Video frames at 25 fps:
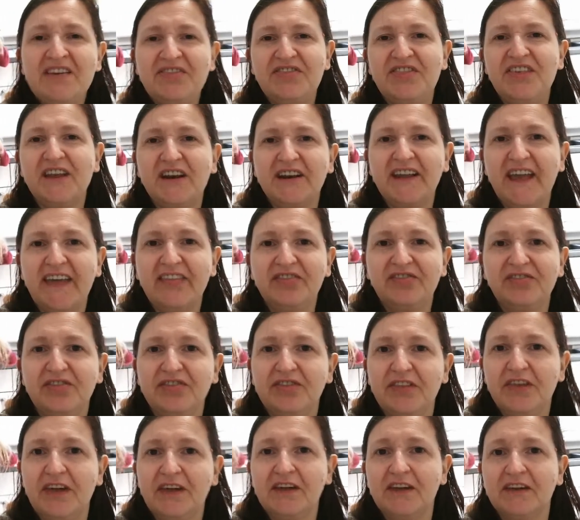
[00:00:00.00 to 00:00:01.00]
they're getting
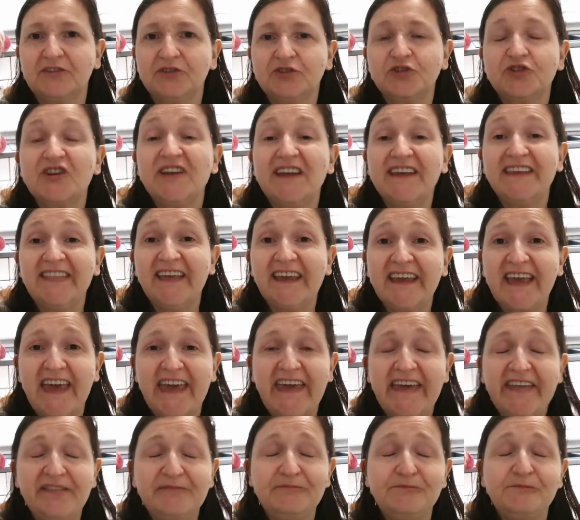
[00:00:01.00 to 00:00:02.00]
the train
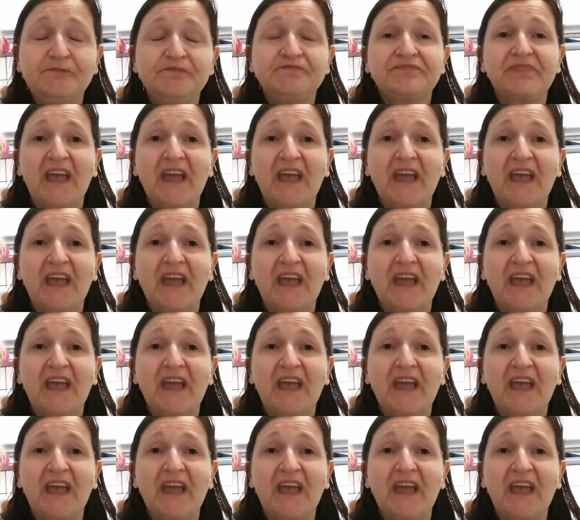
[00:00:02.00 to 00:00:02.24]
again